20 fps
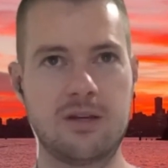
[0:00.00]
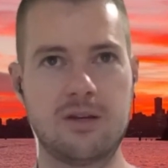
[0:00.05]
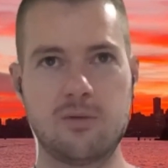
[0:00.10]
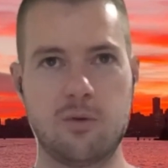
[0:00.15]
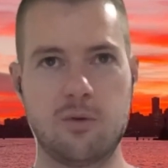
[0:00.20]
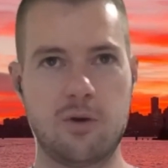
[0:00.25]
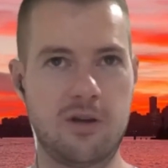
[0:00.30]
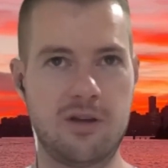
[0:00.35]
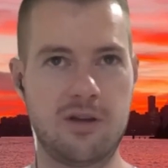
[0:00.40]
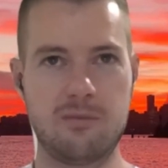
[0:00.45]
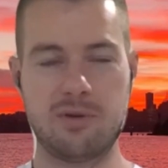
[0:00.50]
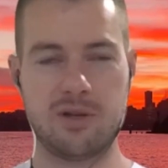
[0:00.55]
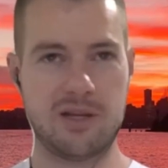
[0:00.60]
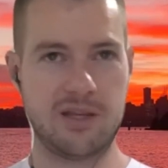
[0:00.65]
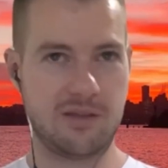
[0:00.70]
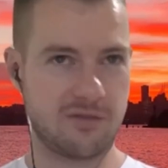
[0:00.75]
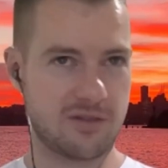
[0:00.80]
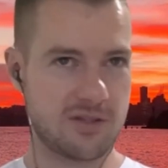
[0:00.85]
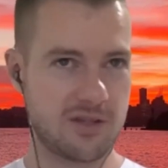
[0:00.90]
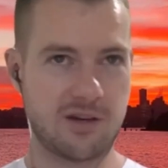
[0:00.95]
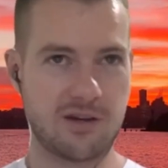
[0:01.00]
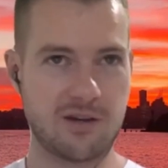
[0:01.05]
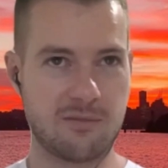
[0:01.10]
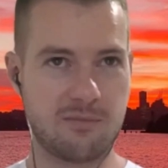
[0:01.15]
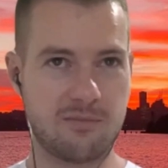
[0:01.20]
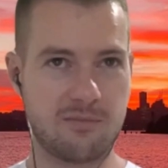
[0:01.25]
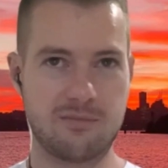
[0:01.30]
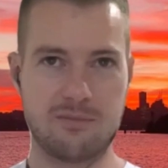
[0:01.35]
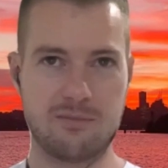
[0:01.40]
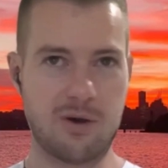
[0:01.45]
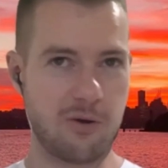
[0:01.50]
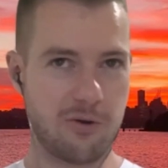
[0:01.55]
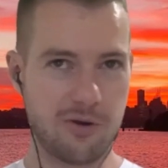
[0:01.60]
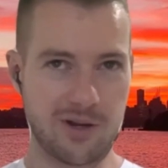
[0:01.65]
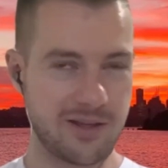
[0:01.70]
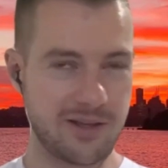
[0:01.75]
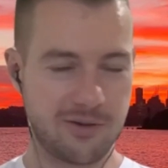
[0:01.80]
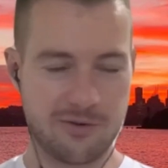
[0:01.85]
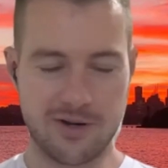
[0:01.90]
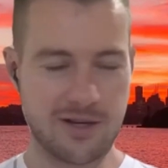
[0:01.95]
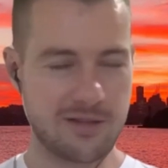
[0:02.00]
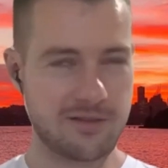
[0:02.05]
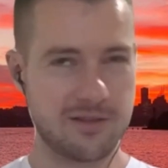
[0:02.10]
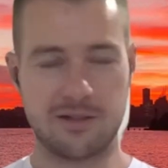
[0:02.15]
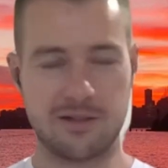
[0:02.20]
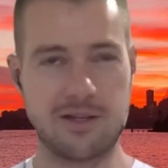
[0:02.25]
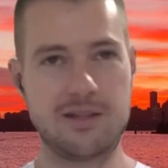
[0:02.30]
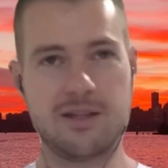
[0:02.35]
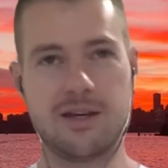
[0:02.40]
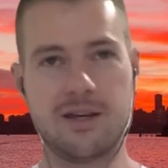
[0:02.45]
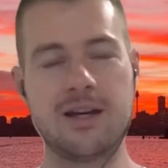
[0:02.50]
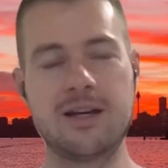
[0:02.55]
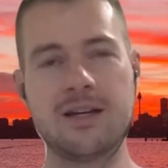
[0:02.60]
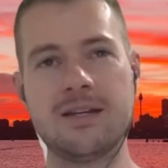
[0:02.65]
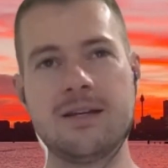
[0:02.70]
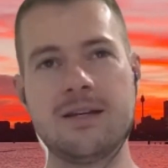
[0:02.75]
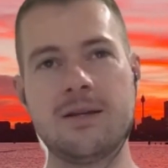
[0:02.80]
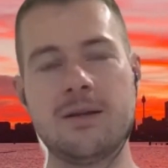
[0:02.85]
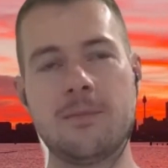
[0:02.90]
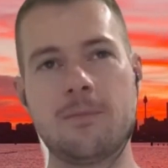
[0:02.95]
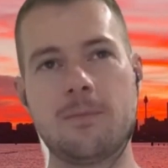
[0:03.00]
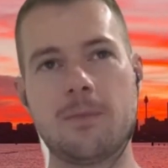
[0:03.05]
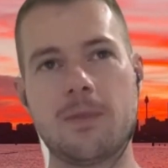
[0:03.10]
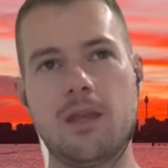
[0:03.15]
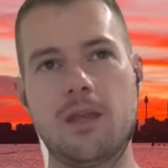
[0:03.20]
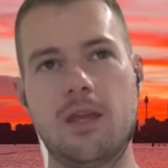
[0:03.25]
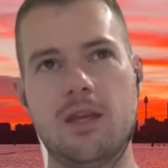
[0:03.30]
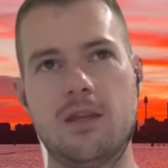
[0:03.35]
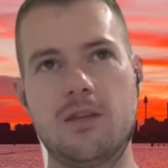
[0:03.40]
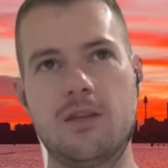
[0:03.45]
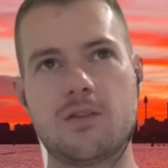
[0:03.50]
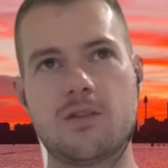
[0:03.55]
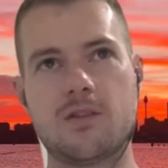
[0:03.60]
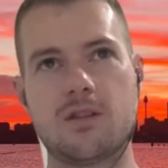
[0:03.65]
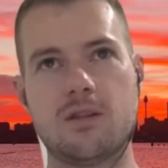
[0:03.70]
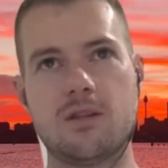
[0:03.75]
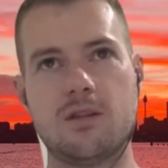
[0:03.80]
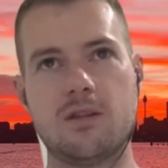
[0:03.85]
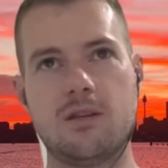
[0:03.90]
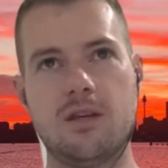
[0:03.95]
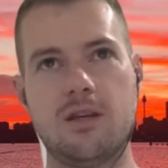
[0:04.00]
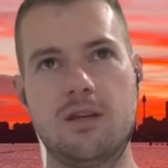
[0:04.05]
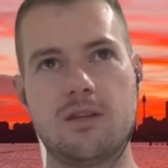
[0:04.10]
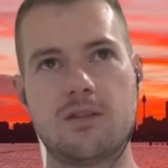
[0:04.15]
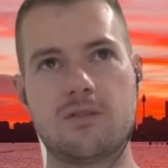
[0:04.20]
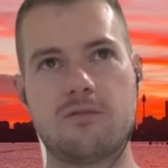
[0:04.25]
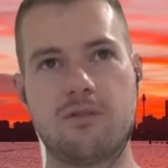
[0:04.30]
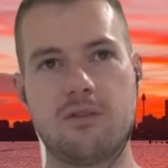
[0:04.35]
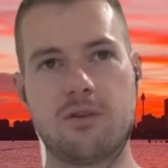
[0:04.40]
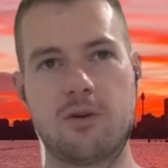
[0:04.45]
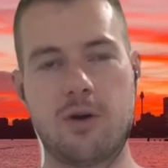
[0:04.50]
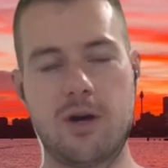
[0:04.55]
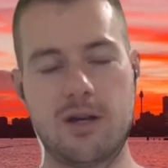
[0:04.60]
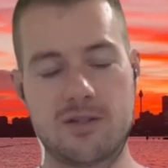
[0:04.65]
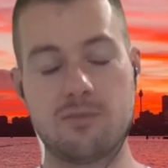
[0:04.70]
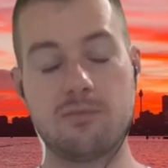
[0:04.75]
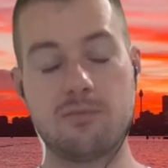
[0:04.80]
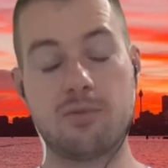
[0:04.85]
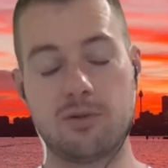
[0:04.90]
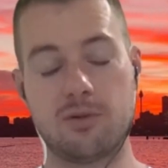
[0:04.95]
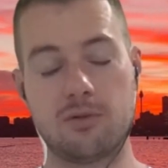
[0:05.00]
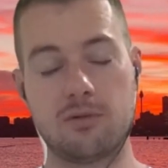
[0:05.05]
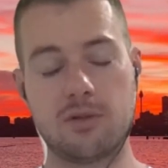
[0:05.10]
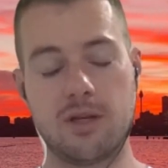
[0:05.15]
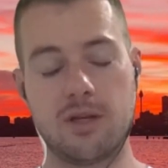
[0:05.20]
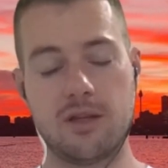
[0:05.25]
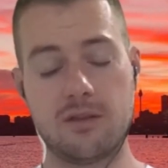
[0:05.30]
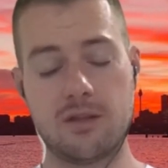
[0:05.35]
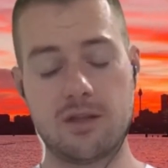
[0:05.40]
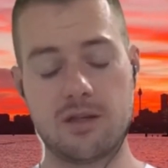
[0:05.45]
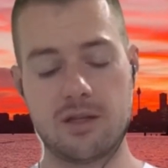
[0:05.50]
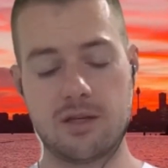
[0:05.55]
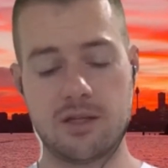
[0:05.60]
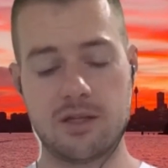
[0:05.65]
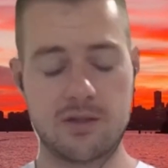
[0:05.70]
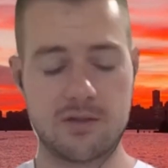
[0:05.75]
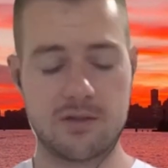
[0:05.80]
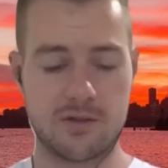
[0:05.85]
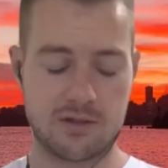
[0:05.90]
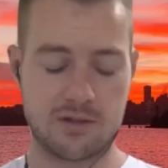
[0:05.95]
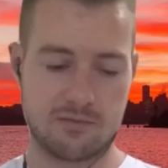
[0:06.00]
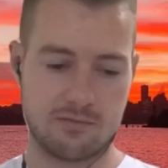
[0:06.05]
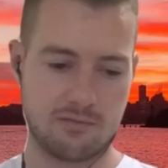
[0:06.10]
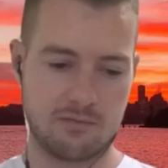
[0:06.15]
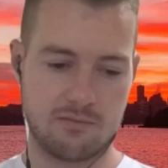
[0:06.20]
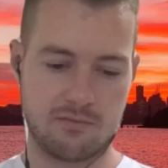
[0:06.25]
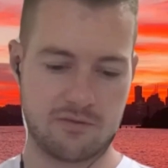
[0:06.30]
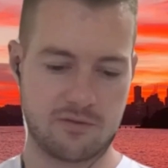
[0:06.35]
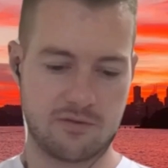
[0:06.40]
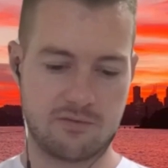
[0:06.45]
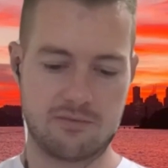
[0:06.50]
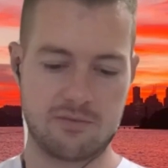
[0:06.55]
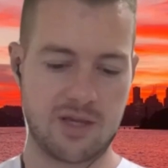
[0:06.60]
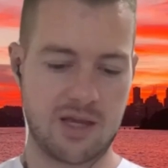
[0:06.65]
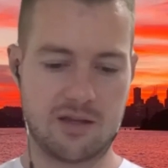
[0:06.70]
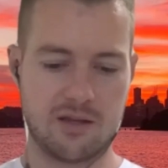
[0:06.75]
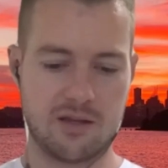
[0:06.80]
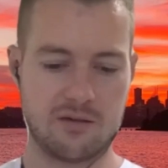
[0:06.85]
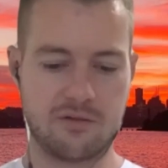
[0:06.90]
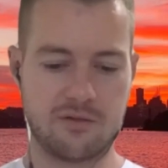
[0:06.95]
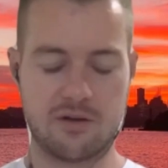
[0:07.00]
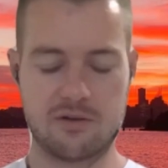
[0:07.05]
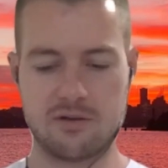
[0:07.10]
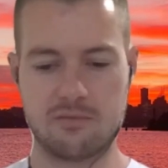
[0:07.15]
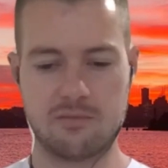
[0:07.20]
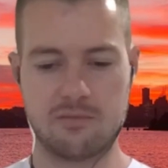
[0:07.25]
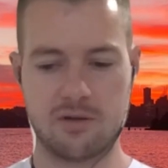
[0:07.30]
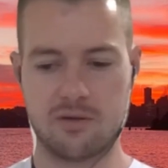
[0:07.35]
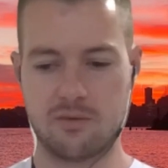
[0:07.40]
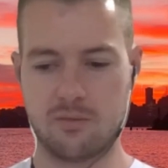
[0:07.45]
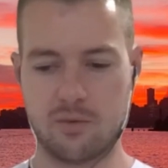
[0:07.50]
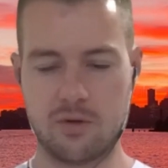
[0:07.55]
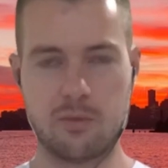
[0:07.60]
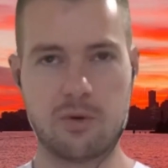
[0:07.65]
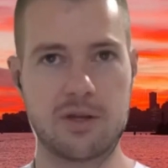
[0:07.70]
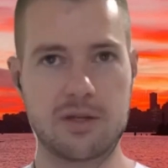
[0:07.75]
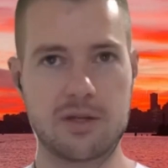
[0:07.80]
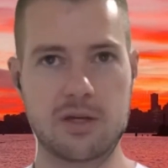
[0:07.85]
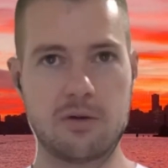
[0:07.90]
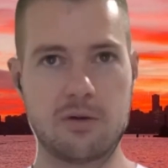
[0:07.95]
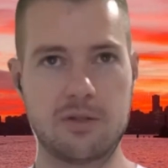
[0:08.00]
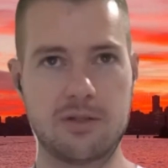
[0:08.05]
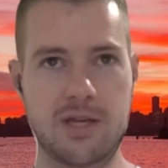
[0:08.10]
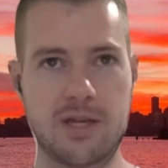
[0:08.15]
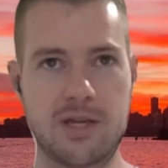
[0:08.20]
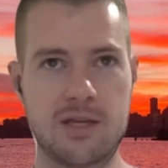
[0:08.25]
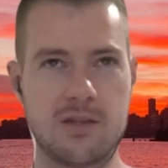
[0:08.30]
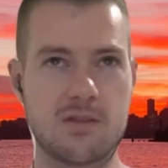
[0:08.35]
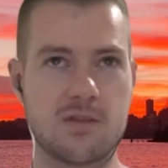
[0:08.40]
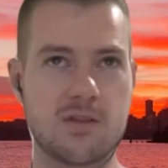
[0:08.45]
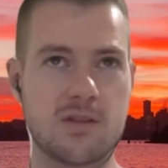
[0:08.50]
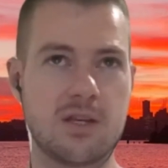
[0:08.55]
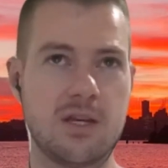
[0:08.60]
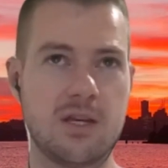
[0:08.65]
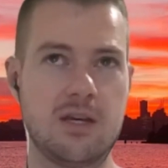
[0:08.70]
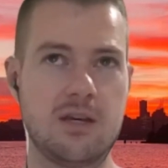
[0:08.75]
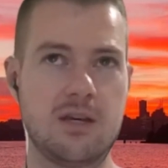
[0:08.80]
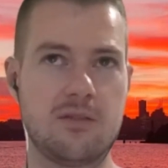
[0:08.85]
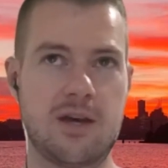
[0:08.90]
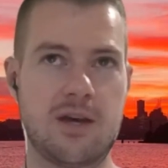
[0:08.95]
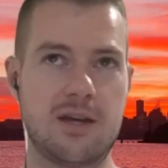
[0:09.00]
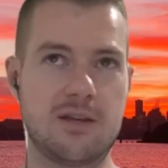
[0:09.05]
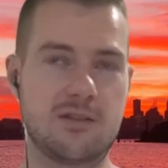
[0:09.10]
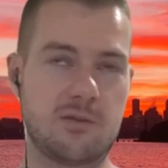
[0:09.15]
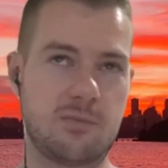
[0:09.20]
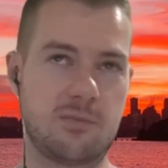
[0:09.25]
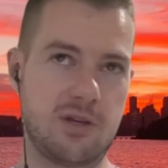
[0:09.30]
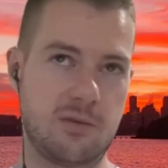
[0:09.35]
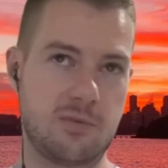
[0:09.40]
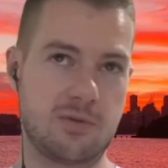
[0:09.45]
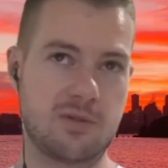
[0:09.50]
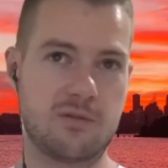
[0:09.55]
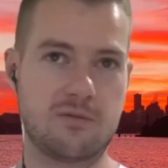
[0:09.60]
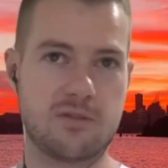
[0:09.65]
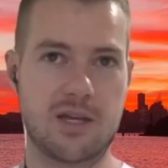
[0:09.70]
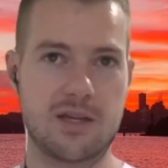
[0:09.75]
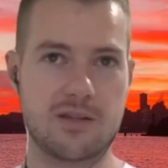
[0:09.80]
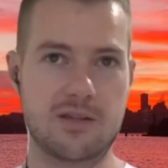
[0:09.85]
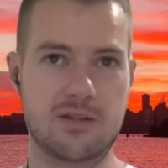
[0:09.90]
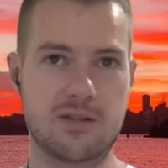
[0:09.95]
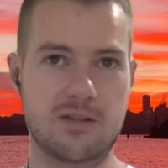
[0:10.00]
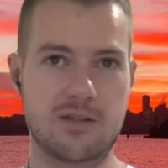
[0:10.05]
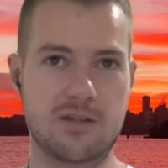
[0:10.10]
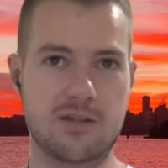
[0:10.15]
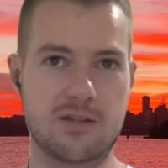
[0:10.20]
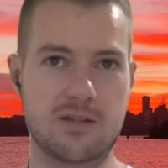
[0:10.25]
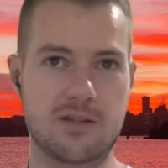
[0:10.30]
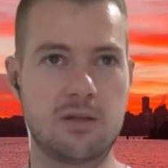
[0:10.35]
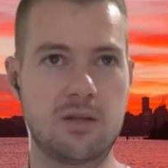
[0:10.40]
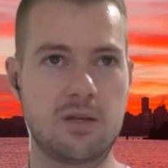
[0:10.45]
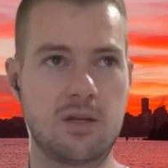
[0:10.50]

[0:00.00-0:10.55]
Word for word: what her beliefs are morally or anything like that it's it's quite simple in that it is from getting a phone number we want to go on dates that is the purpose of texting women